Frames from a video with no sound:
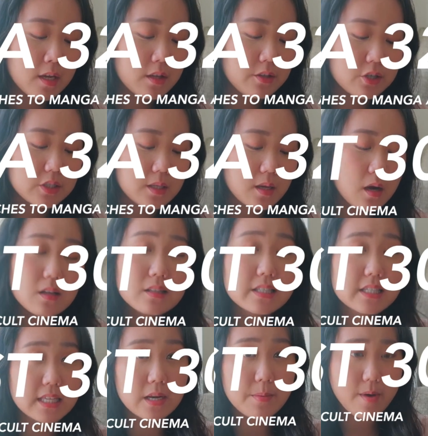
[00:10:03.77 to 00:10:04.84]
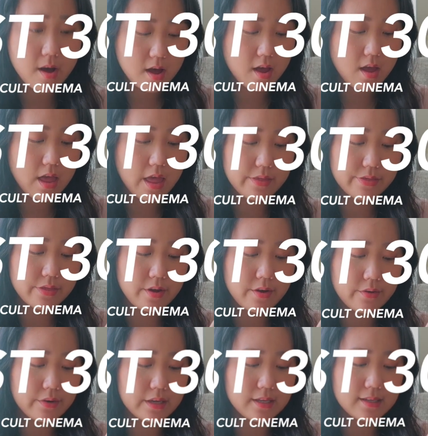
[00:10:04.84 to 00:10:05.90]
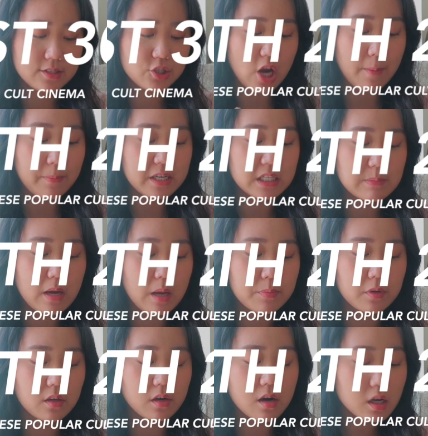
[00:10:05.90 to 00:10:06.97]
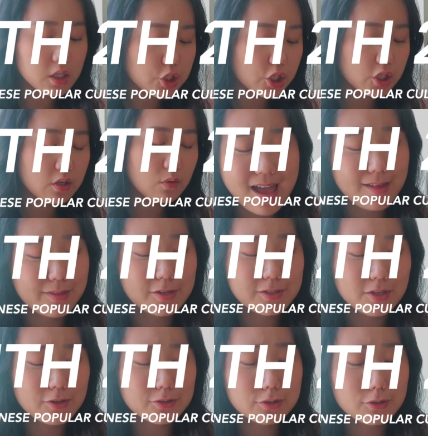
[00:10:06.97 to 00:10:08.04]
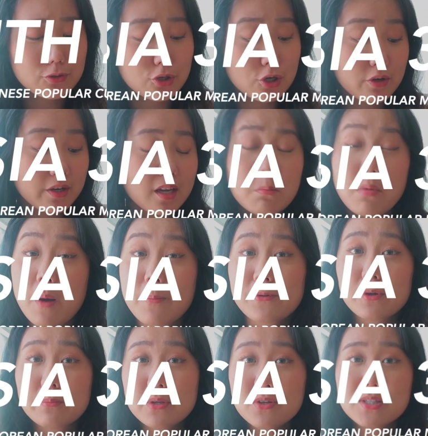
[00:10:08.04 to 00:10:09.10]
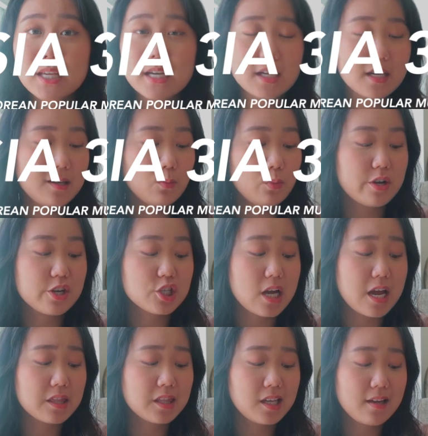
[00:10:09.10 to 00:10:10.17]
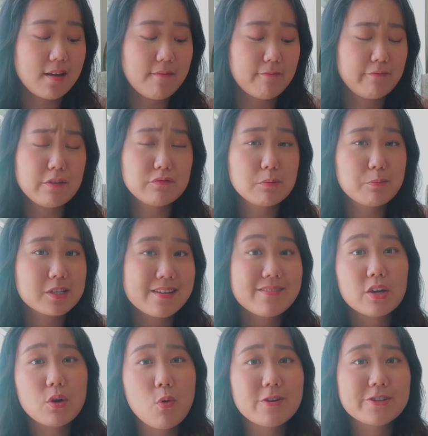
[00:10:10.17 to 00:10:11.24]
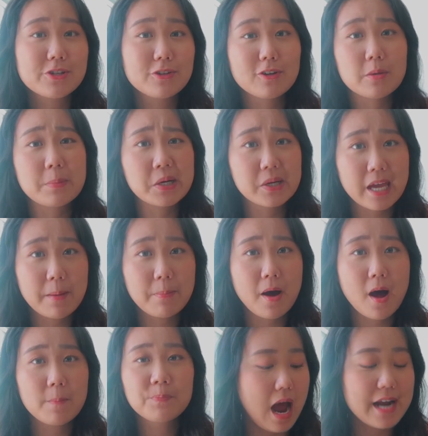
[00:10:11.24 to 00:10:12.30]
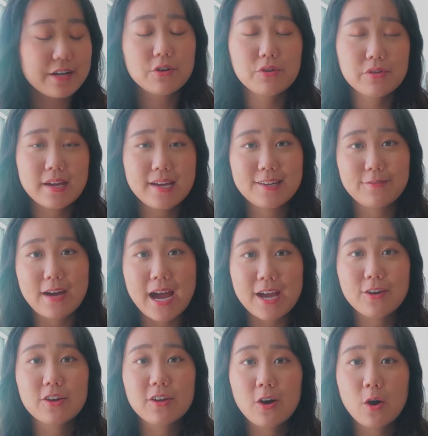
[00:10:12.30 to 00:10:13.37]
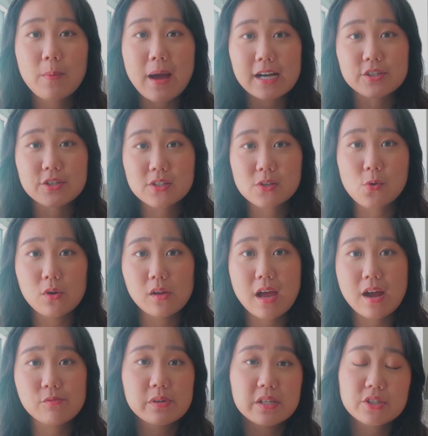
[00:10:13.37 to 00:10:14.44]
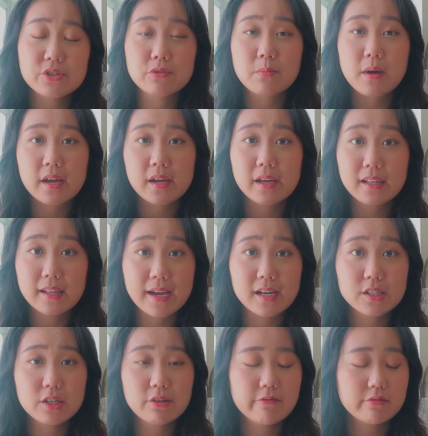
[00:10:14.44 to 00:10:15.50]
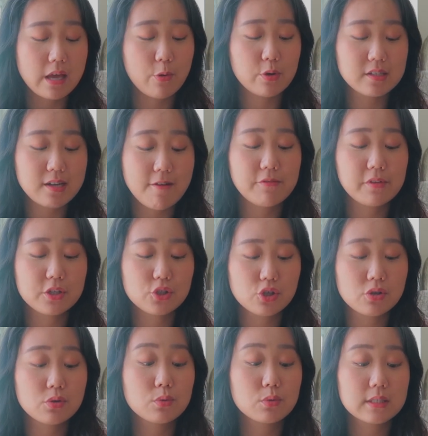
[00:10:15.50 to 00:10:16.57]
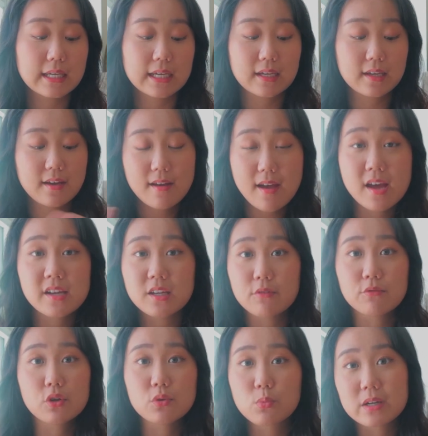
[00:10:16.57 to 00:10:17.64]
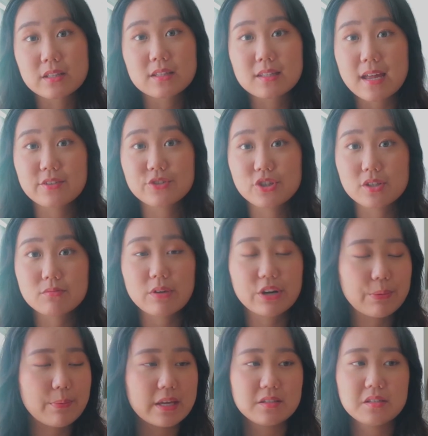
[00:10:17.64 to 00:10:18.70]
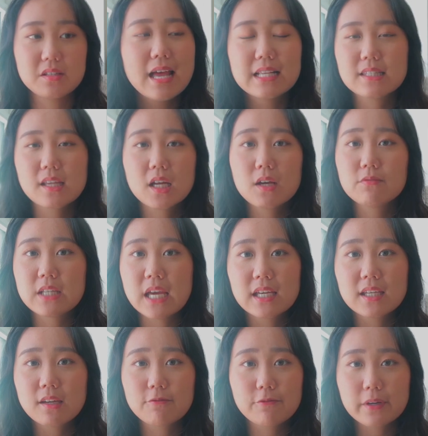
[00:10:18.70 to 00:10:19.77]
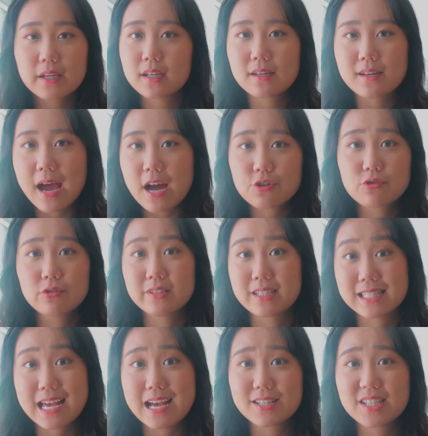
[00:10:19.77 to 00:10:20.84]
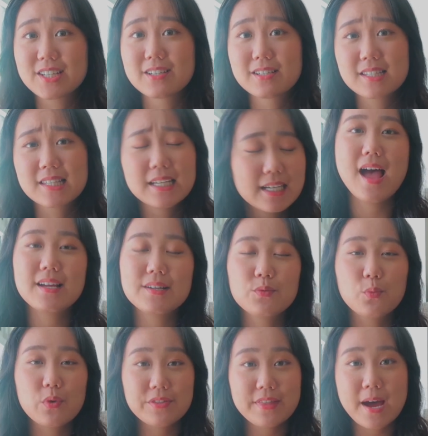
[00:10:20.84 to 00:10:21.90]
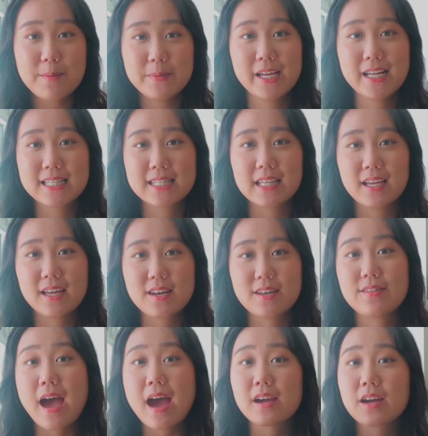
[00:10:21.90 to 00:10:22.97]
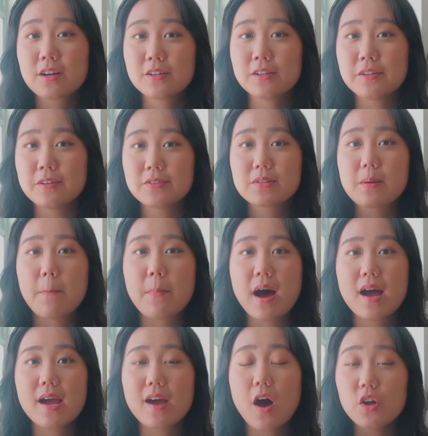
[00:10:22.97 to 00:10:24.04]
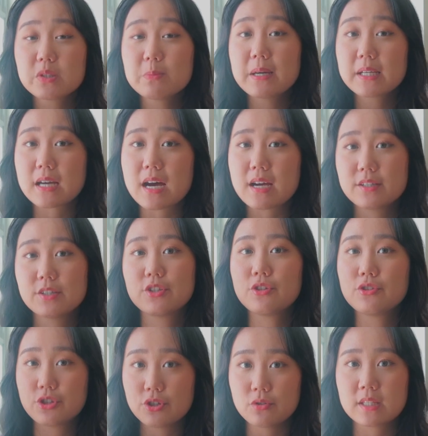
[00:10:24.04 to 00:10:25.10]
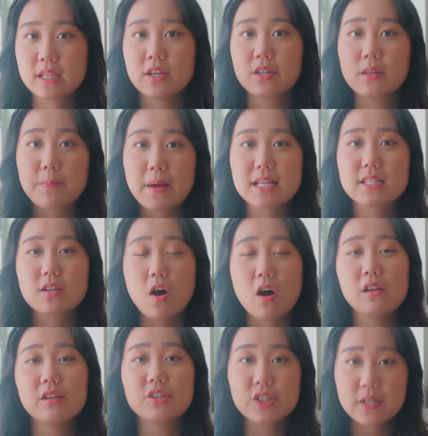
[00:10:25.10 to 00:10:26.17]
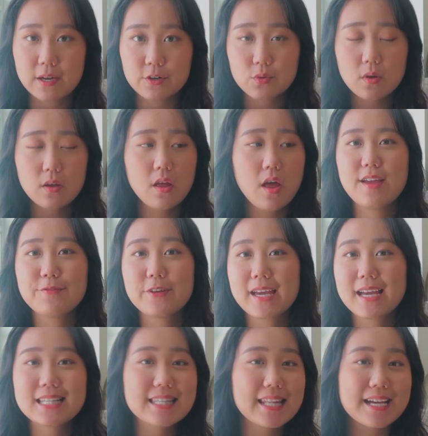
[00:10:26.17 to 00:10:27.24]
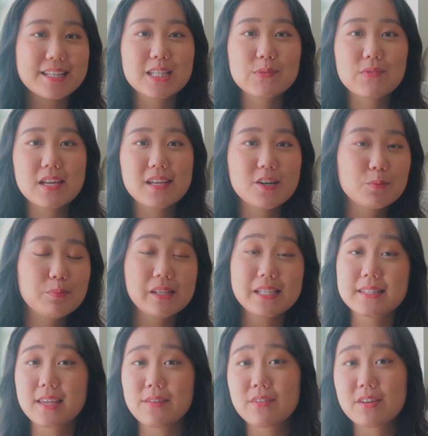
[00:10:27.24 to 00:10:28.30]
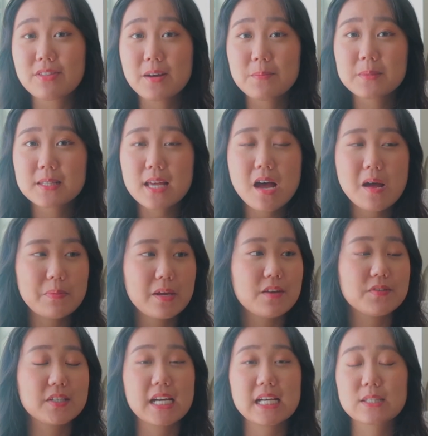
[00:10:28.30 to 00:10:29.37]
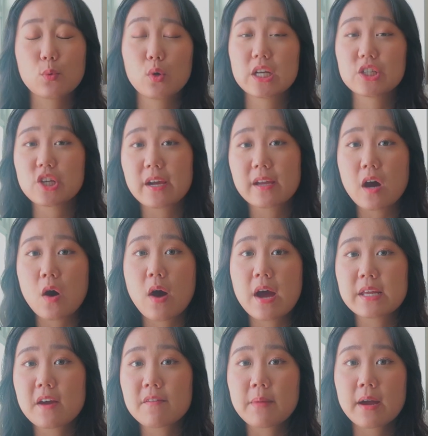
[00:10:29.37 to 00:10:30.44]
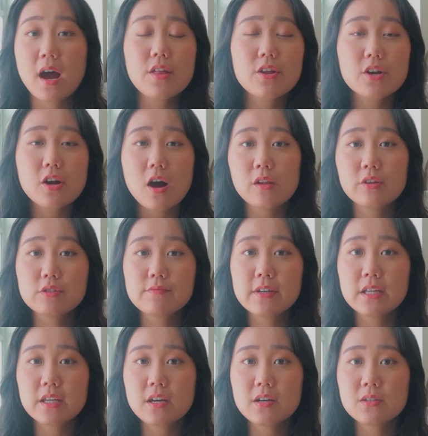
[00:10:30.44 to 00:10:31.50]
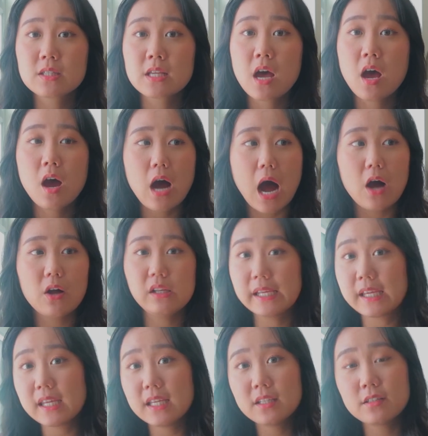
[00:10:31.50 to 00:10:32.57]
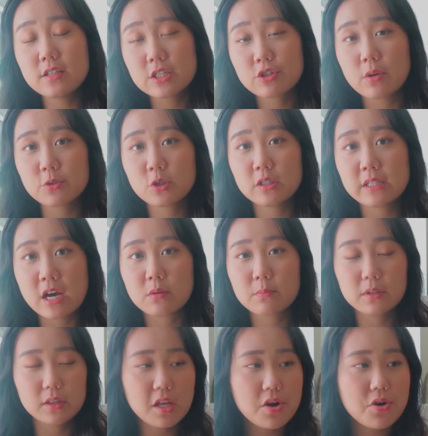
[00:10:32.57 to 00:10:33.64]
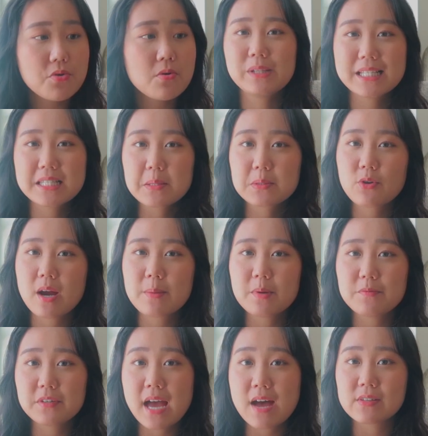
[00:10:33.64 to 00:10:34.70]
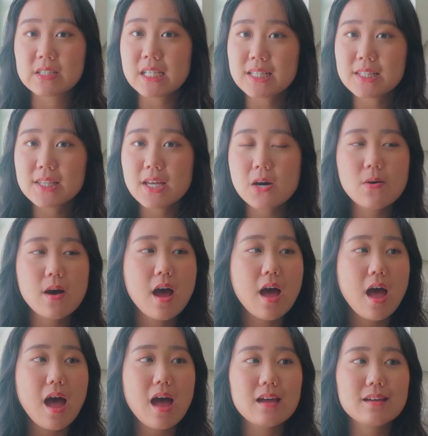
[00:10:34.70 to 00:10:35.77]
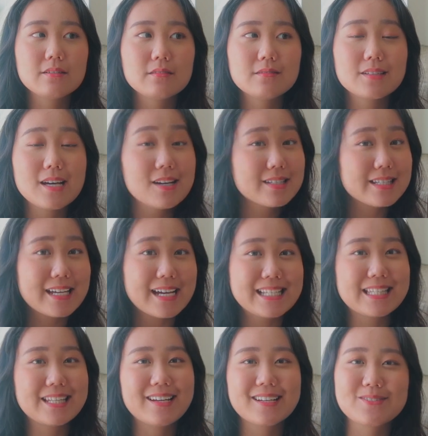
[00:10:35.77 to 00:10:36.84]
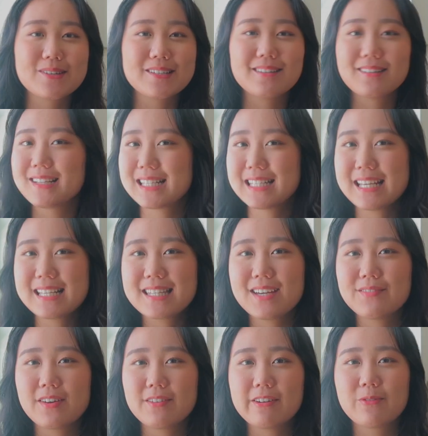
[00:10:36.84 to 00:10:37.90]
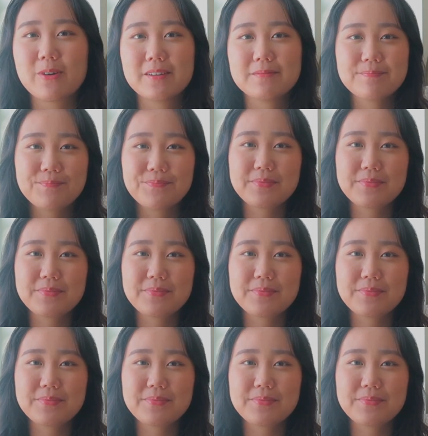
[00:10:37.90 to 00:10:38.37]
there's cult cinema, there is Japanese popular culture, and there's also Korean popular music, in which I think 50% of the course you learn about K-pop. I know that if I could go back to school and redo my electives, I would definitely choose like any of the ones that I just recommended instead of taking freaking natural disasters. And with that being said, that concludes my ultimate guide to choosing the best college schedule. If you guys like this video, please give it a thumbs up. If you guys want to check out any of my other college videos, I'll link it in the description down below. Please subscribe if you haven't done so, and I'll see you guys in the next one. Stay safe, everyone.